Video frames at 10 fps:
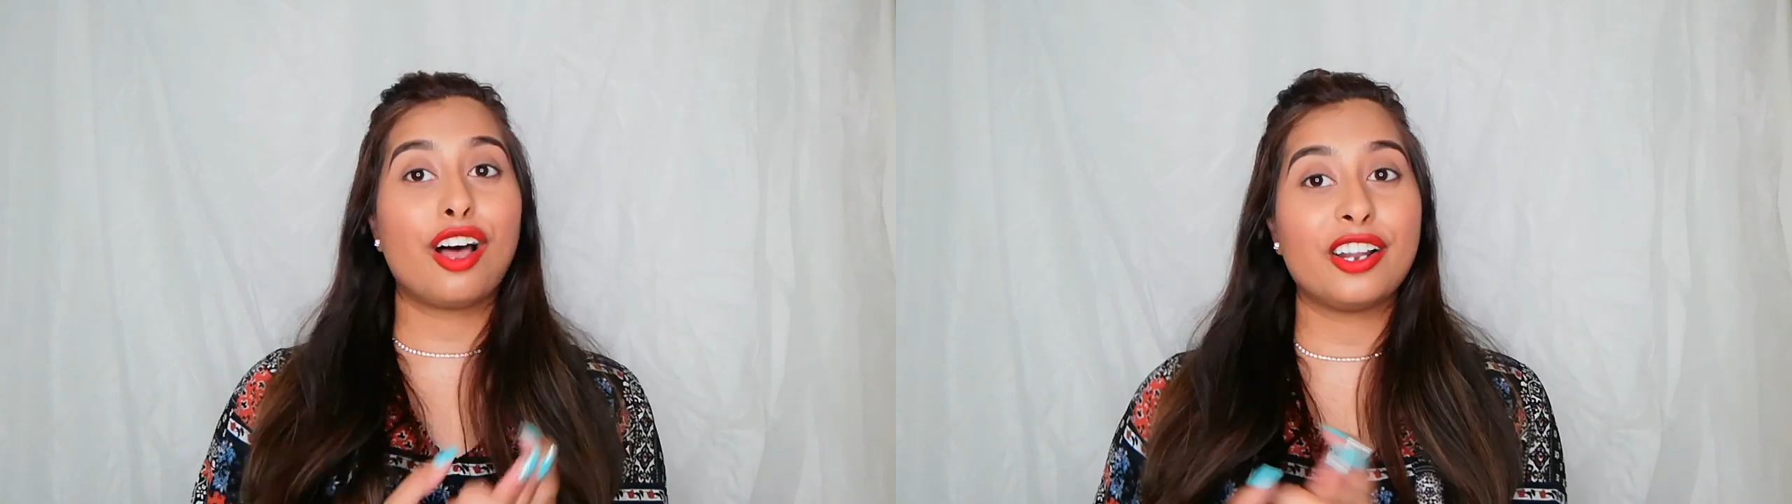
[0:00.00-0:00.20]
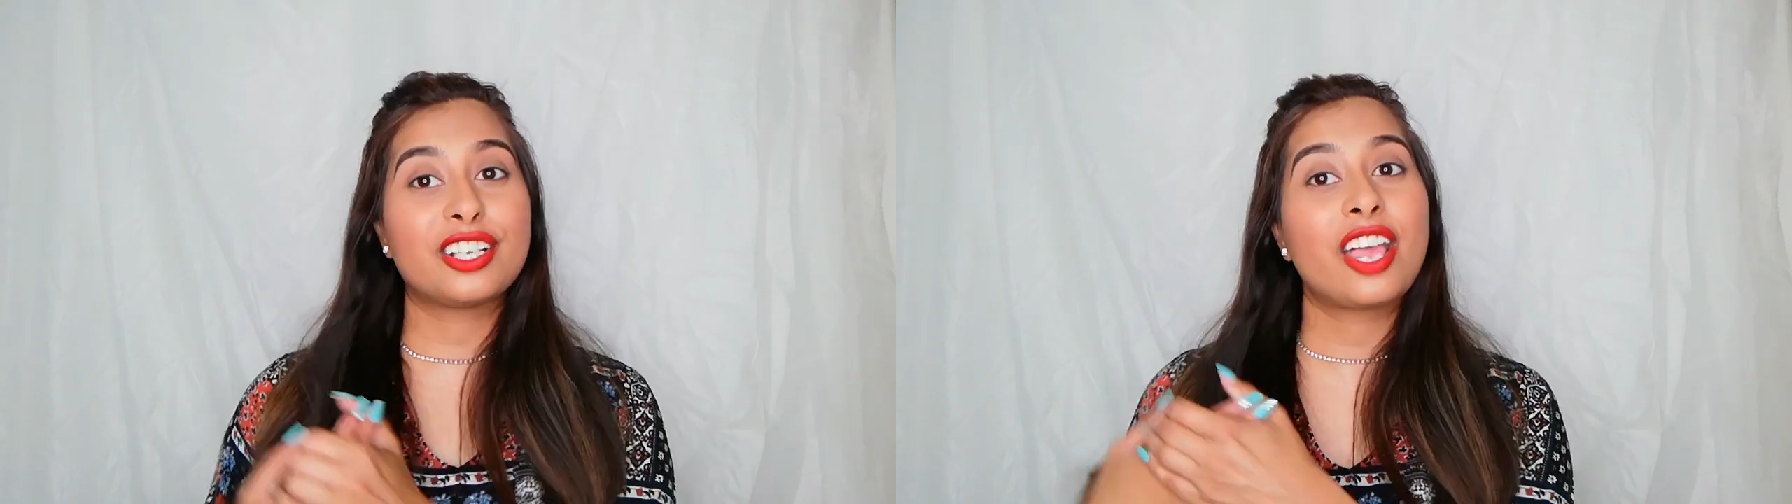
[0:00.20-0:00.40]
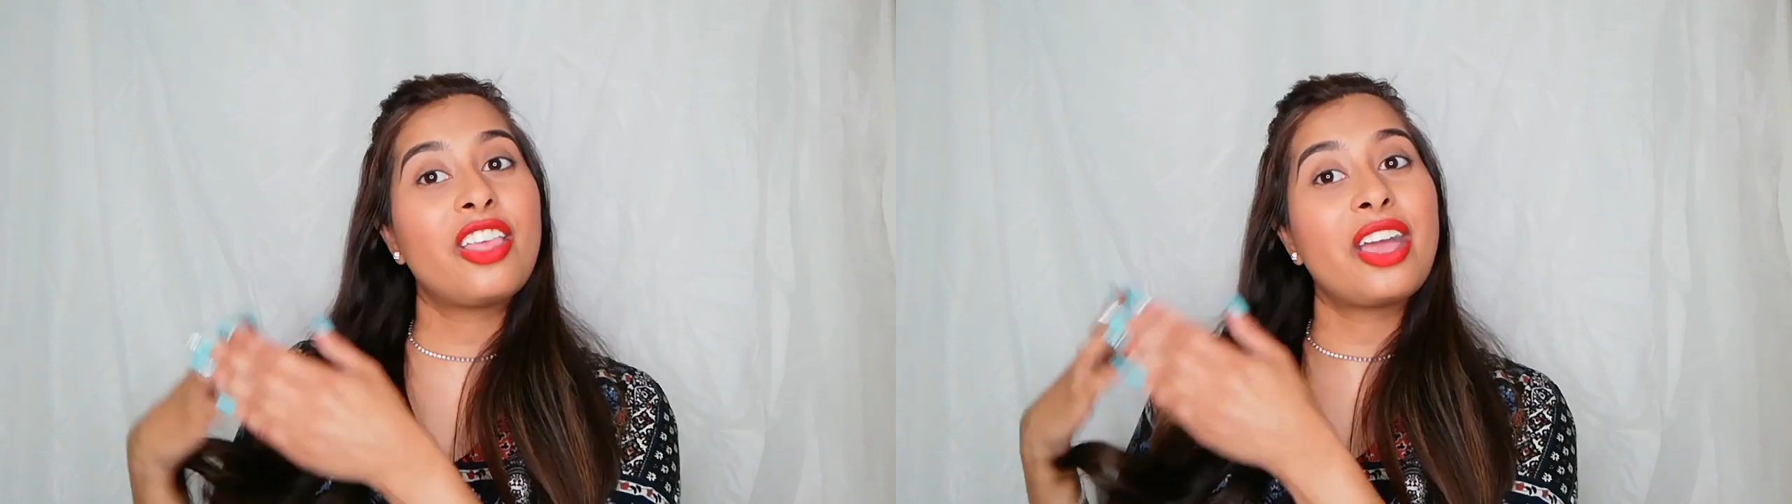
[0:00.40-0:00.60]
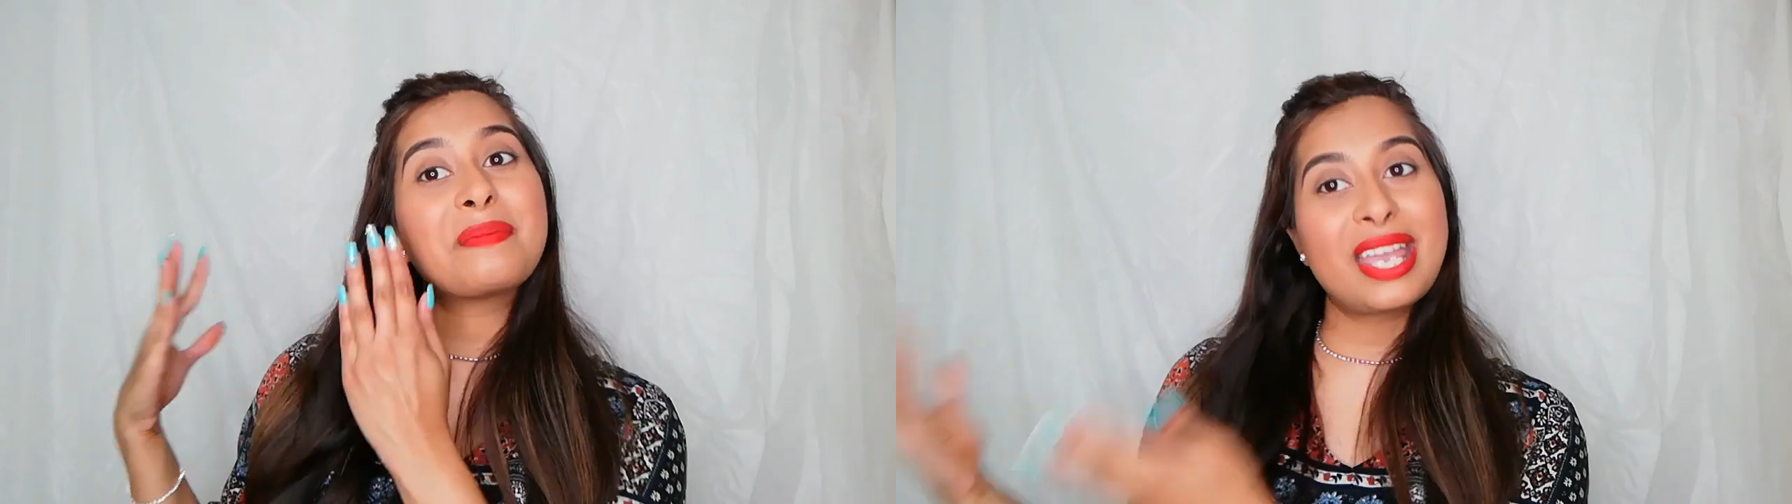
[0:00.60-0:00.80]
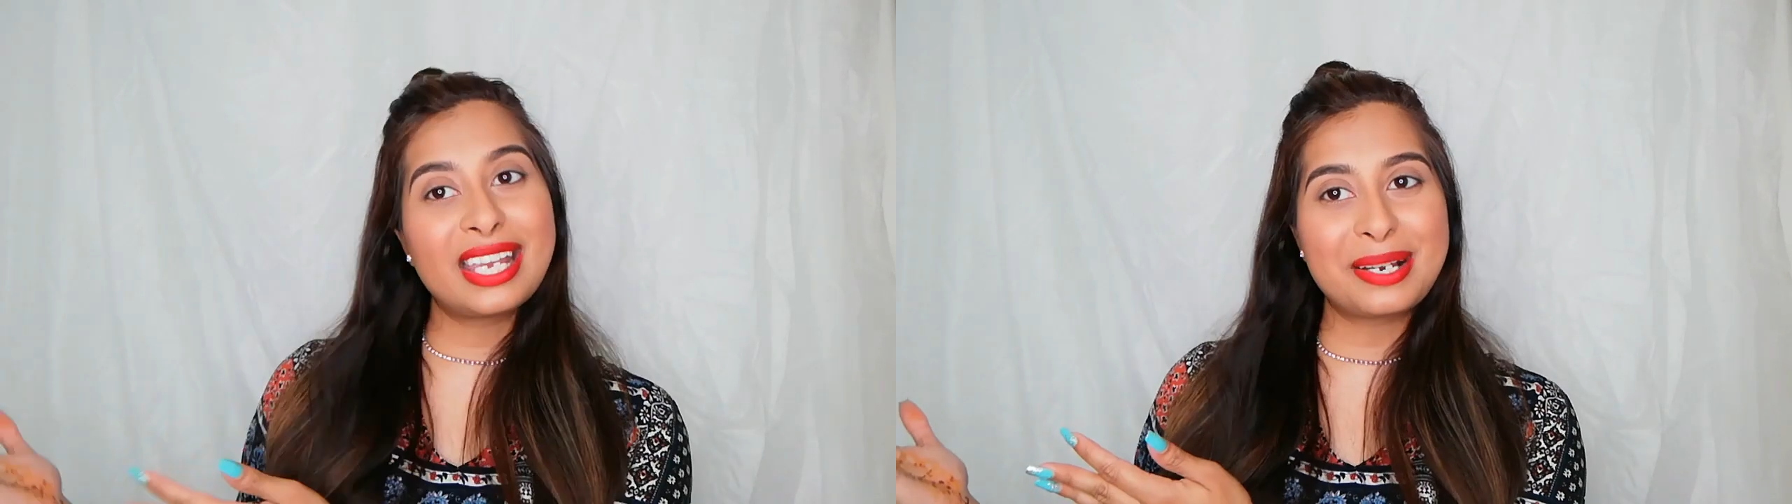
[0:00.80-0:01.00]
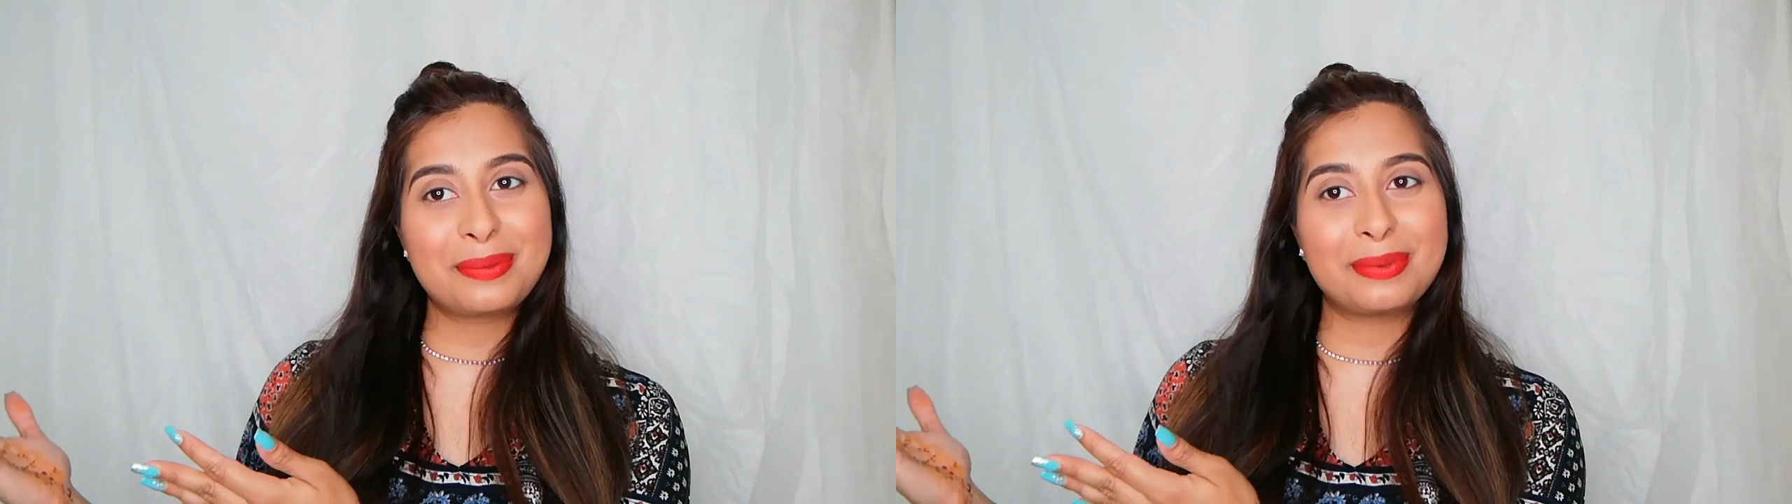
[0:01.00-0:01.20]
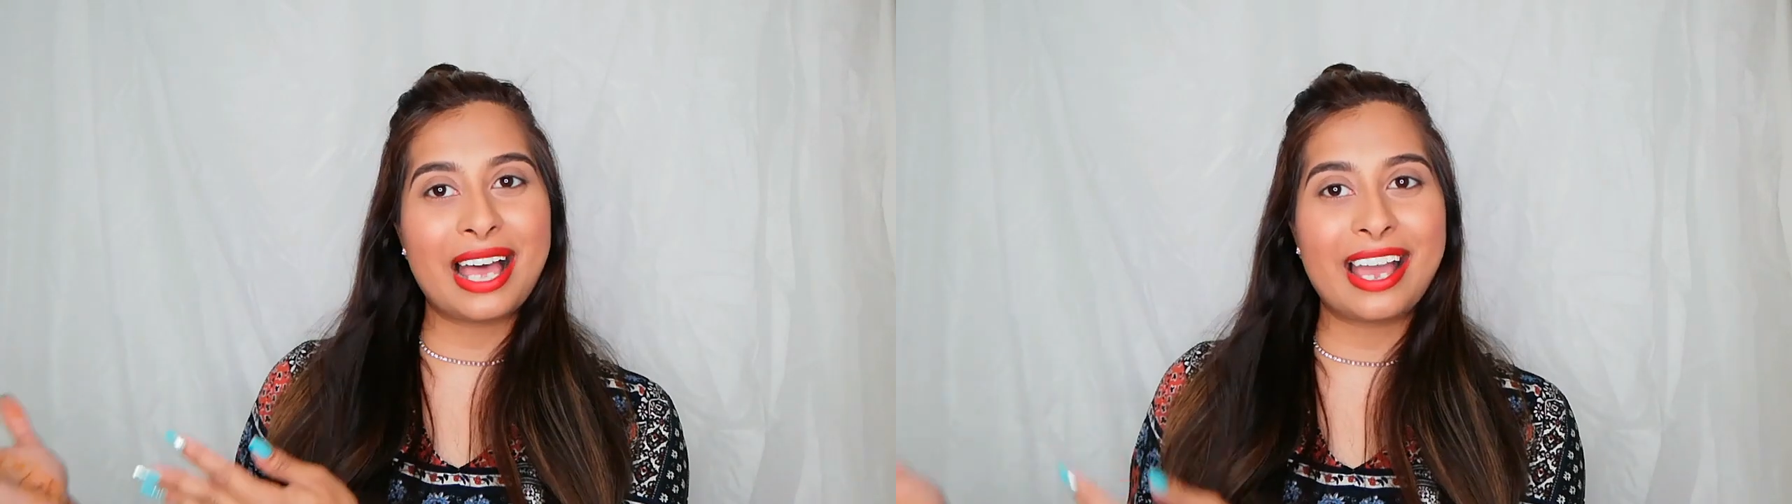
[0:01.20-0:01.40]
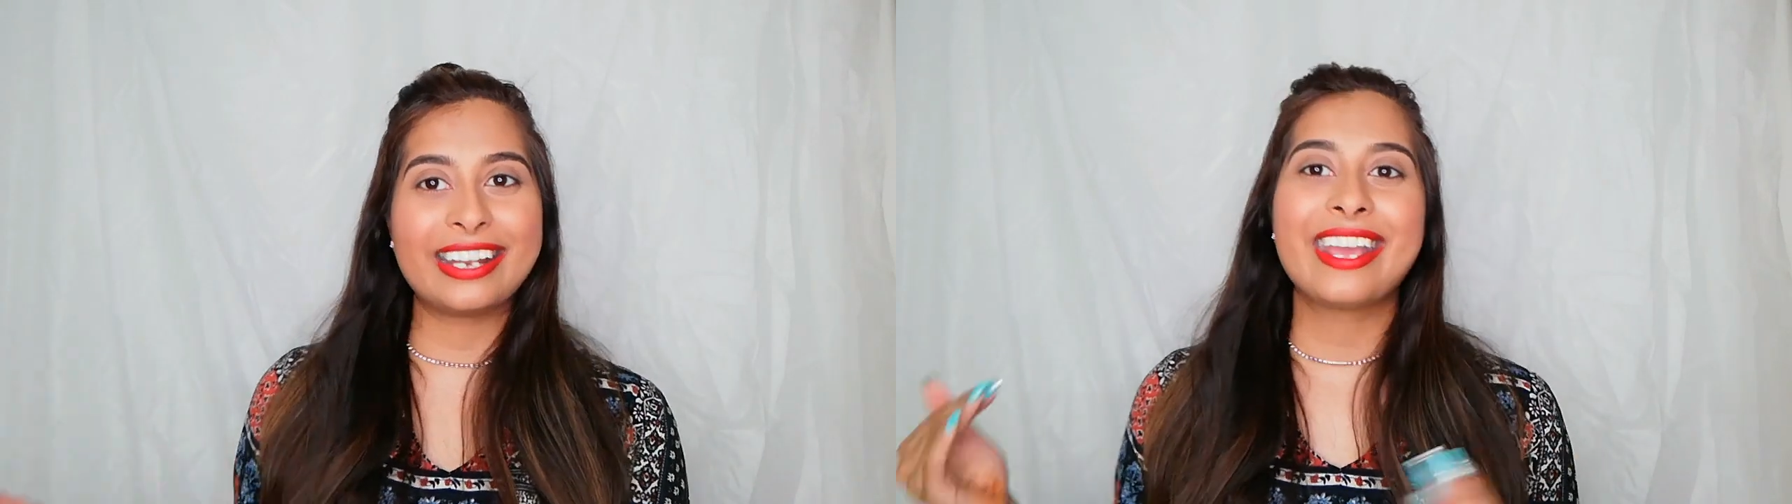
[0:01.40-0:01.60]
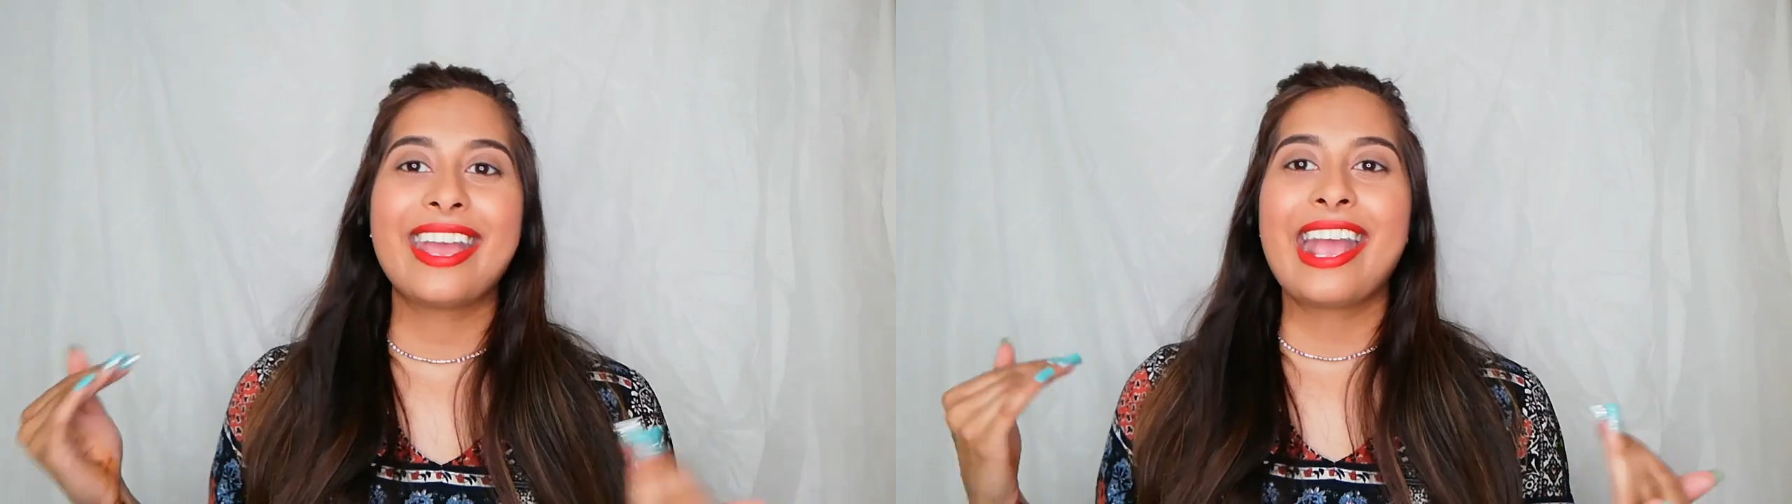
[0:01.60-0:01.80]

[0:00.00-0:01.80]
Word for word: launched their makeup line